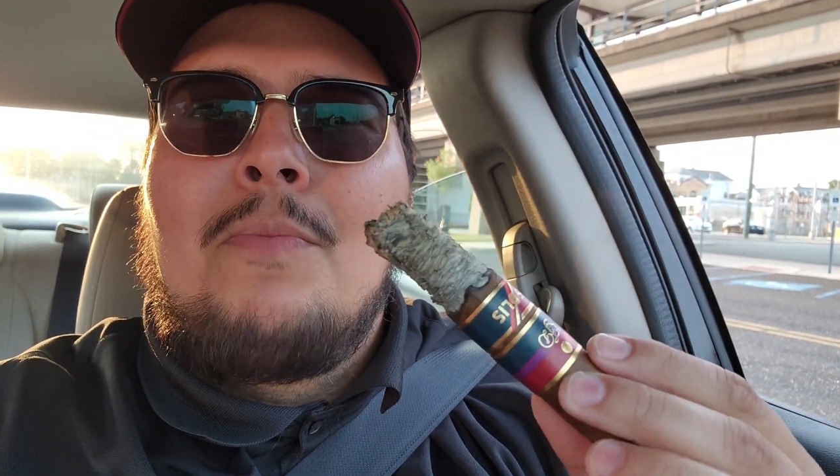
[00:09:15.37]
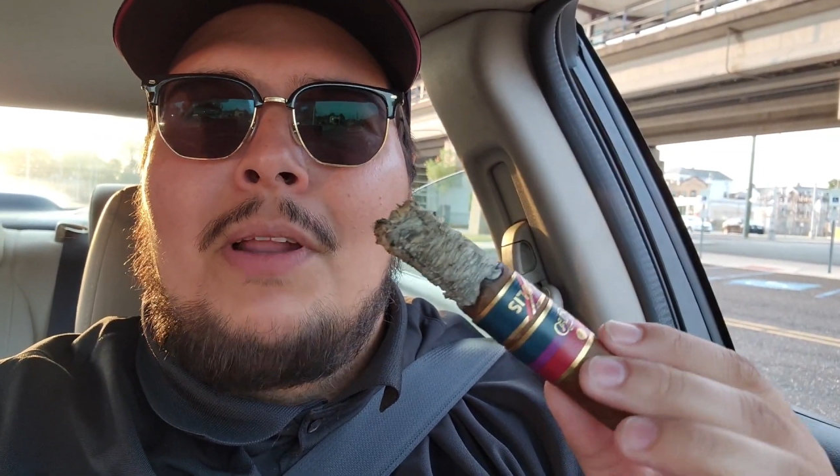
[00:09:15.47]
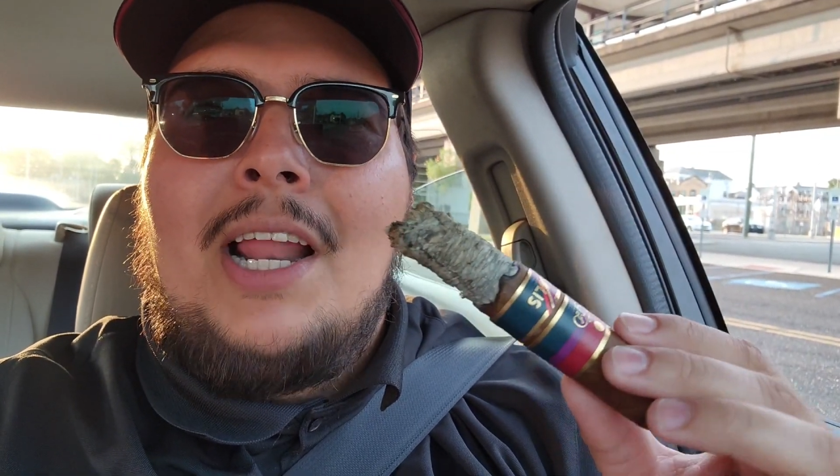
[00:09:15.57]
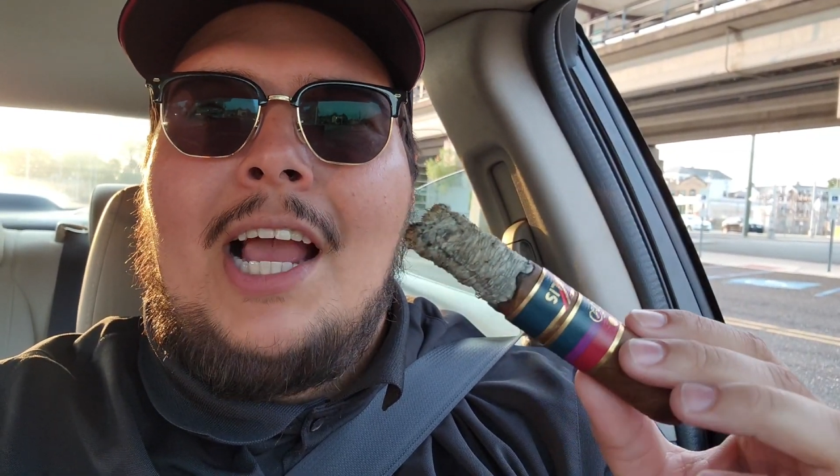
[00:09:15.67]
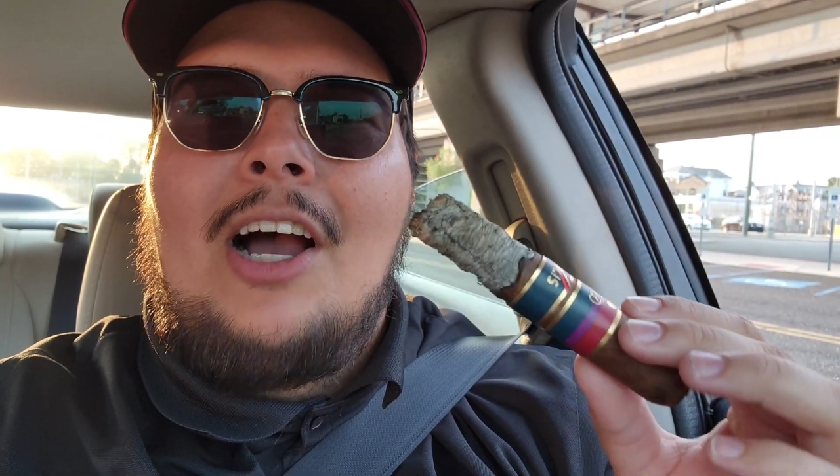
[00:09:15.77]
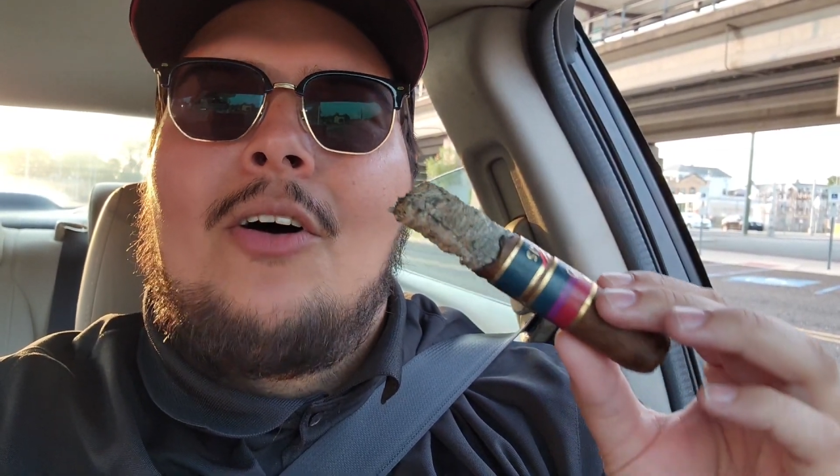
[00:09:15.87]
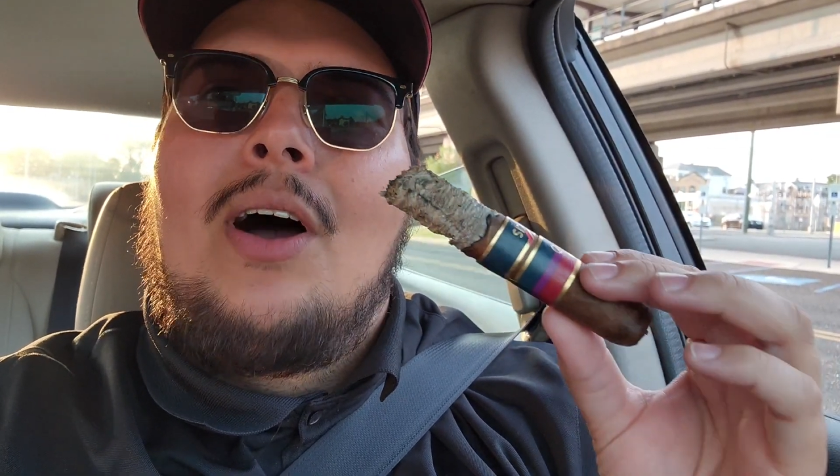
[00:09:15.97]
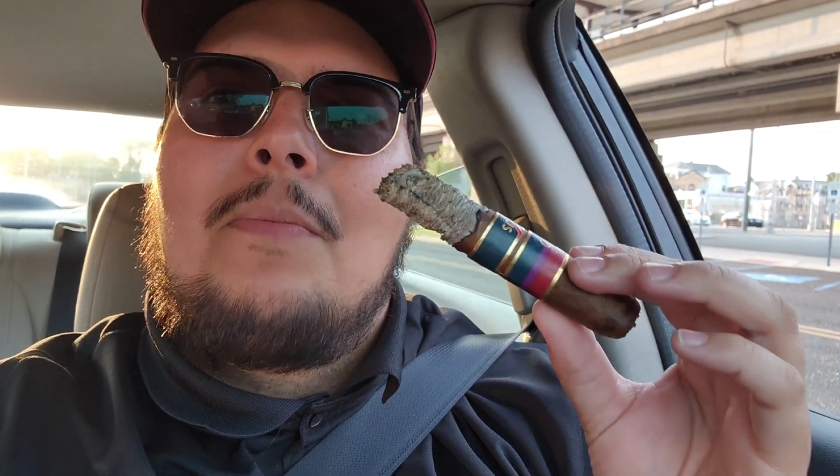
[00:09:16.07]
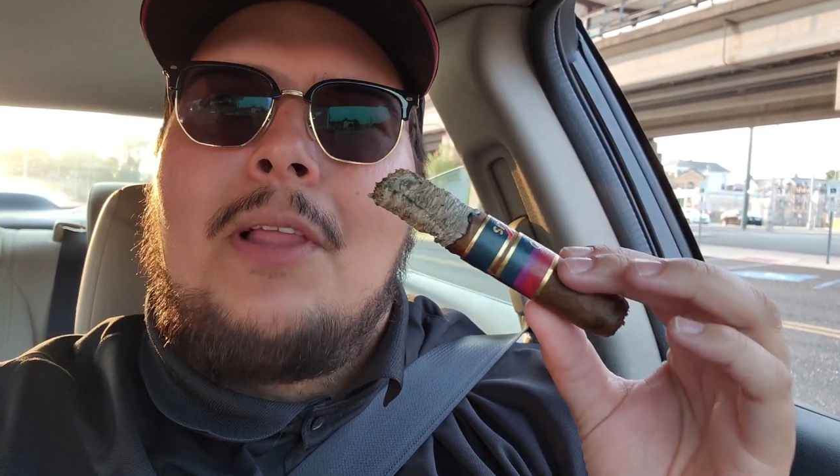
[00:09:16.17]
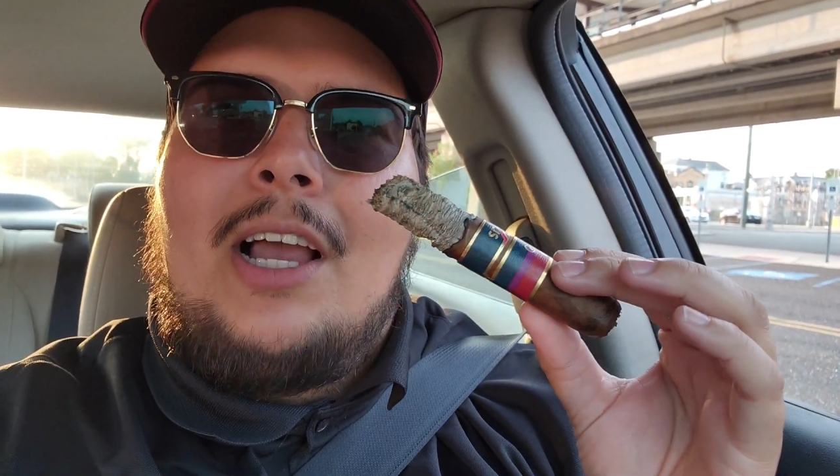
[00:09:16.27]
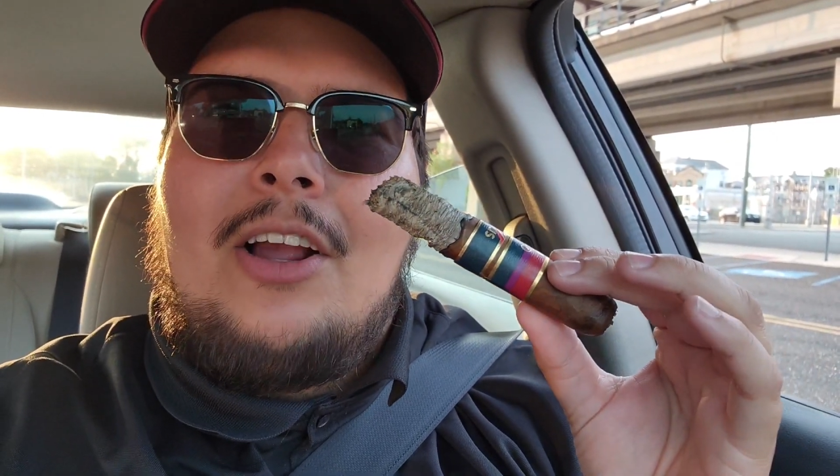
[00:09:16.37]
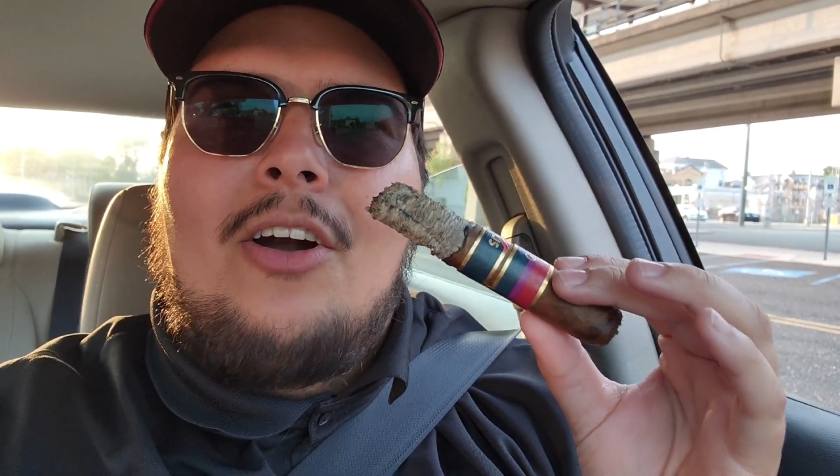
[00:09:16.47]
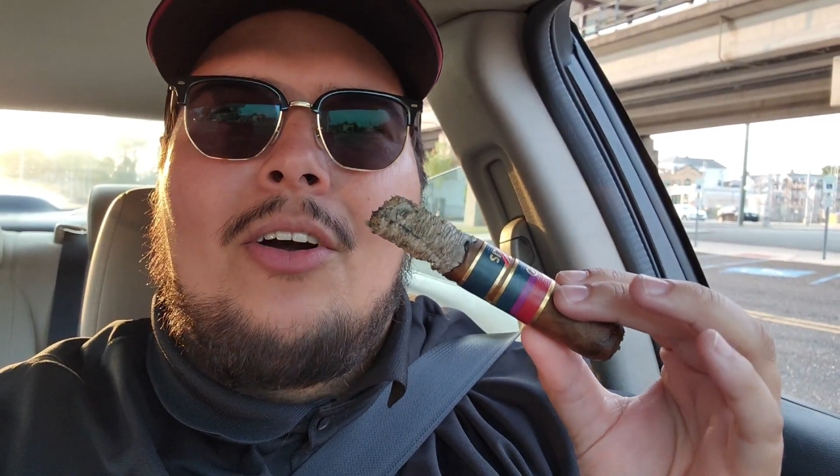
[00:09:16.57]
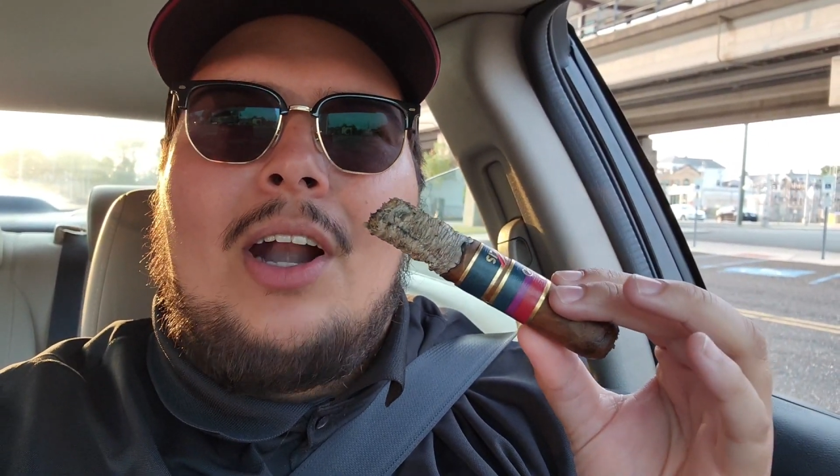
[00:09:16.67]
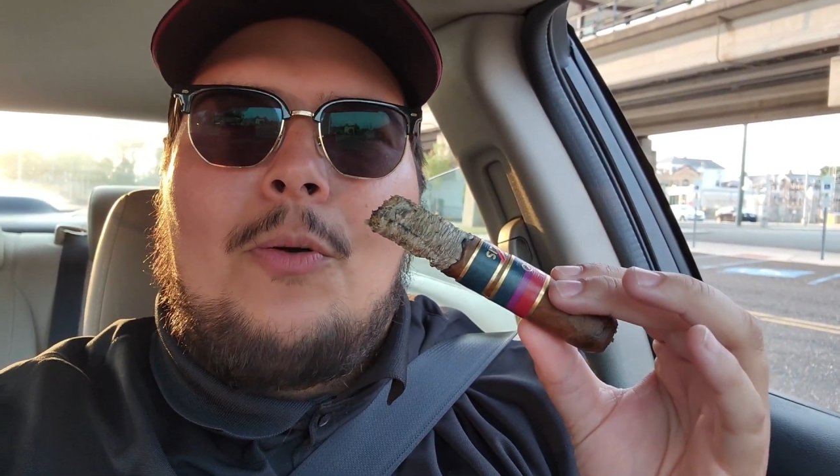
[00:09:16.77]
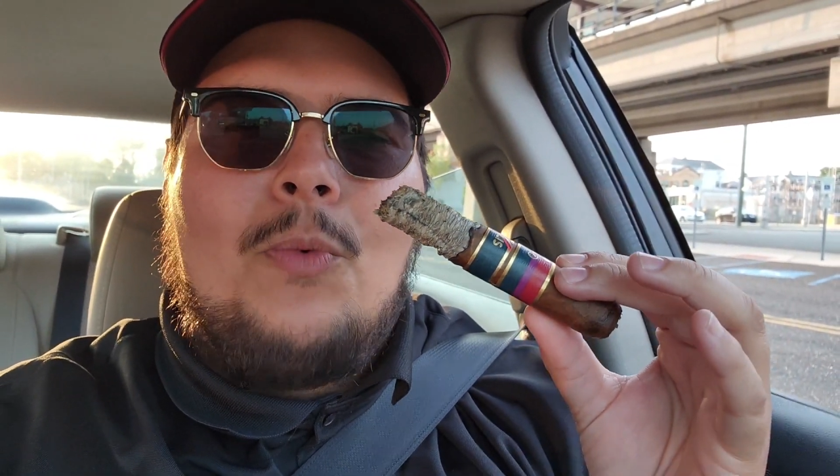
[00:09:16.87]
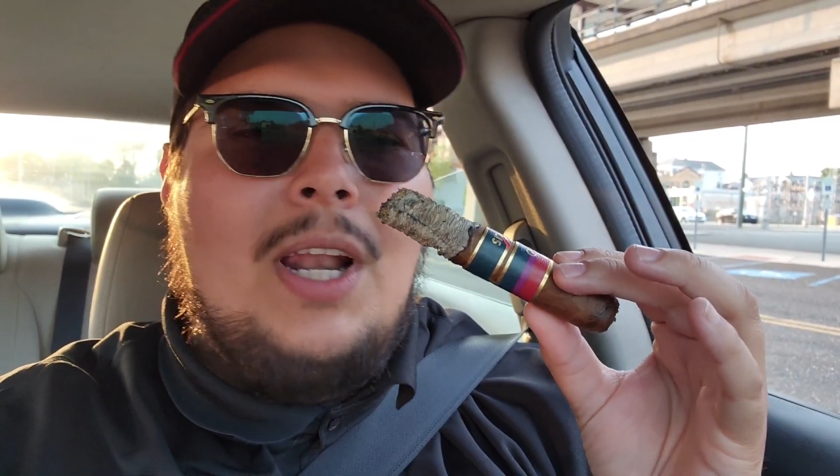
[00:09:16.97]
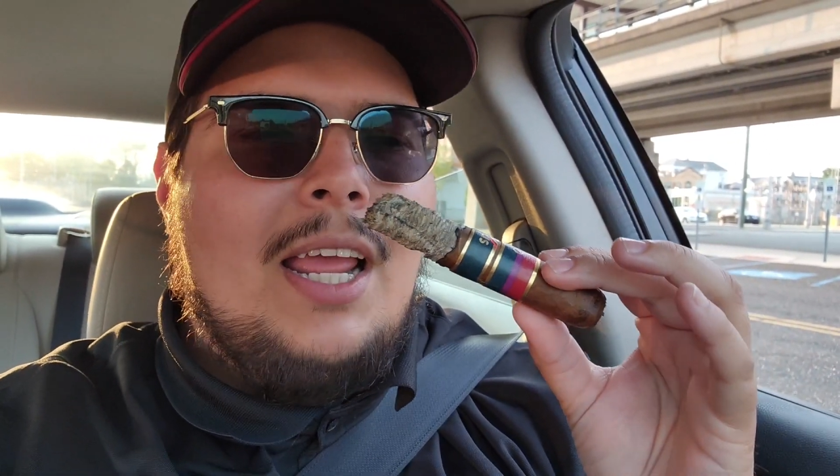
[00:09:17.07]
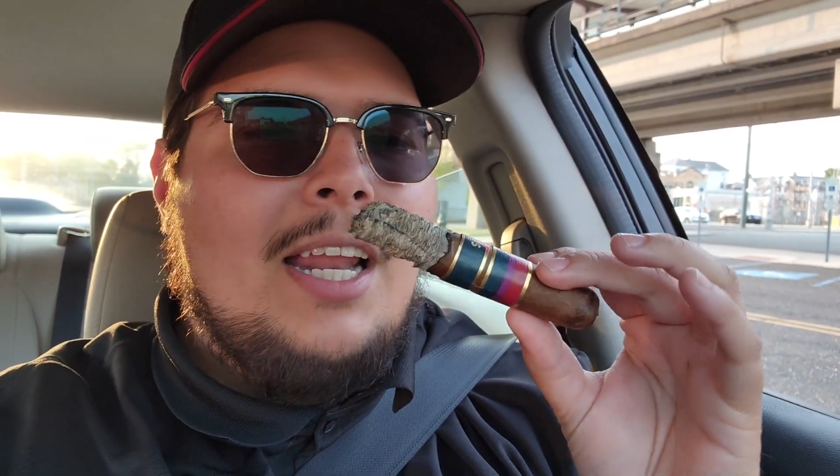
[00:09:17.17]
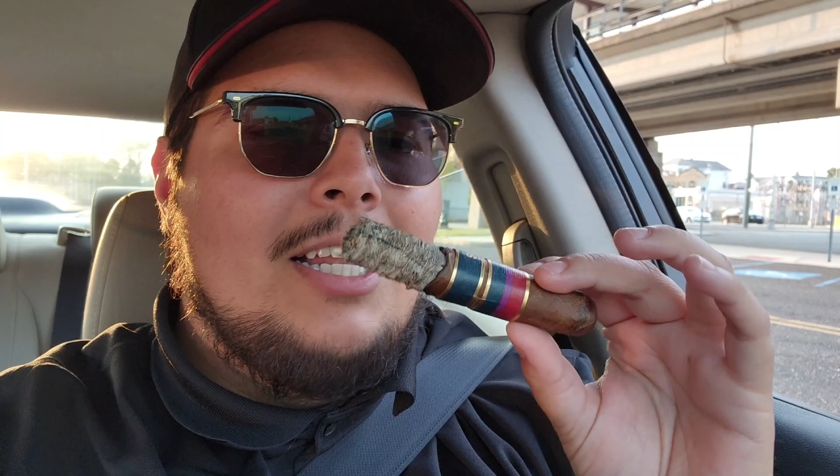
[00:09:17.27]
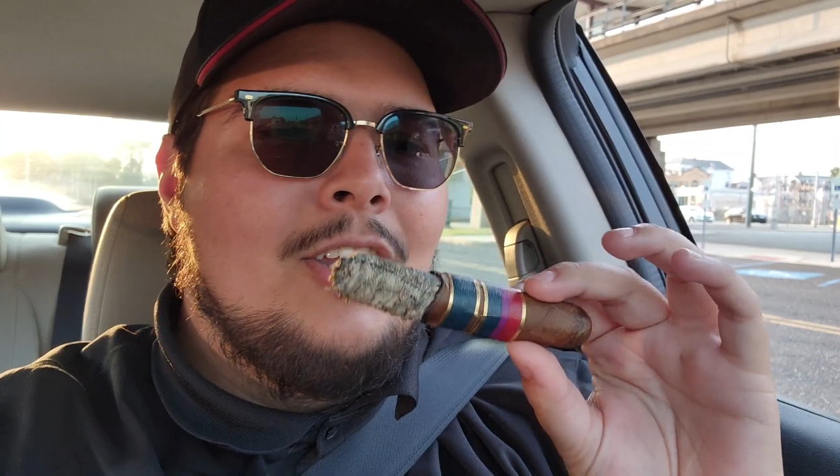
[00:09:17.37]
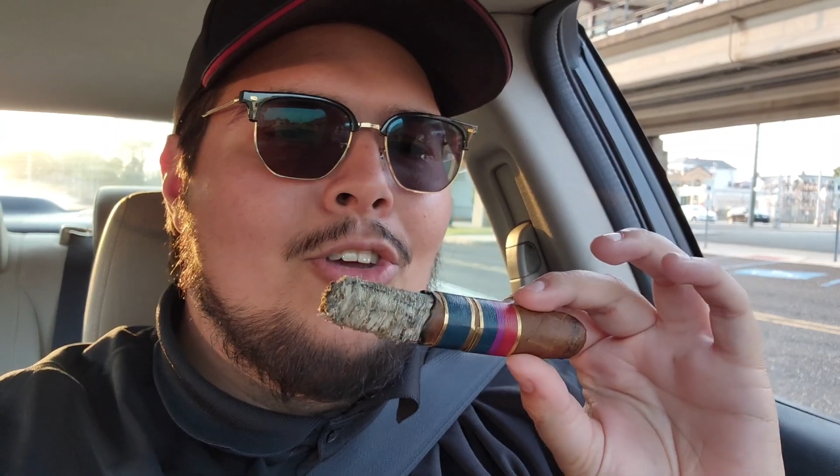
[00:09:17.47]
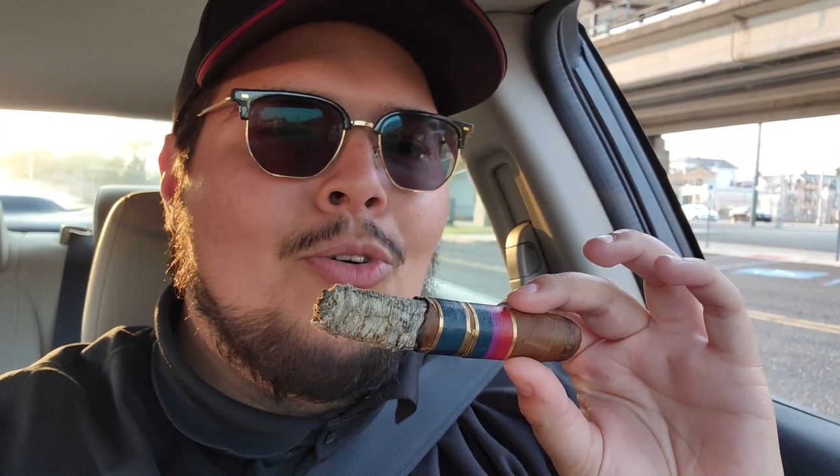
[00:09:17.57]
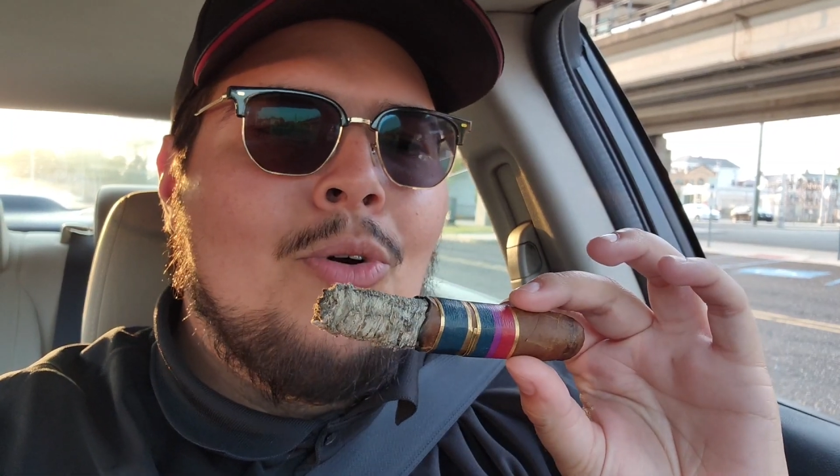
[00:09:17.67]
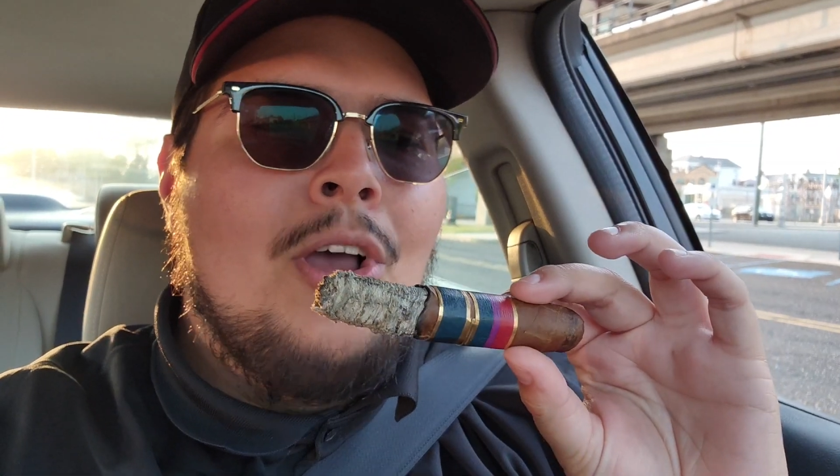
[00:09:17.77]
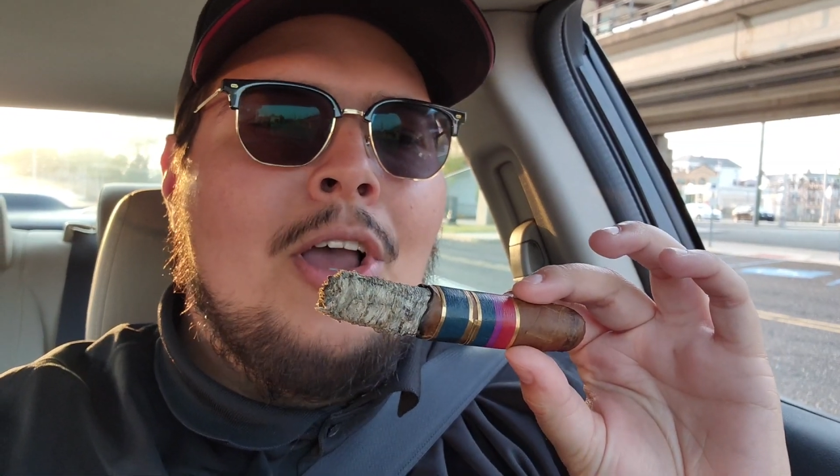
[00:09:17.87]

But now I'm like, all right, we need to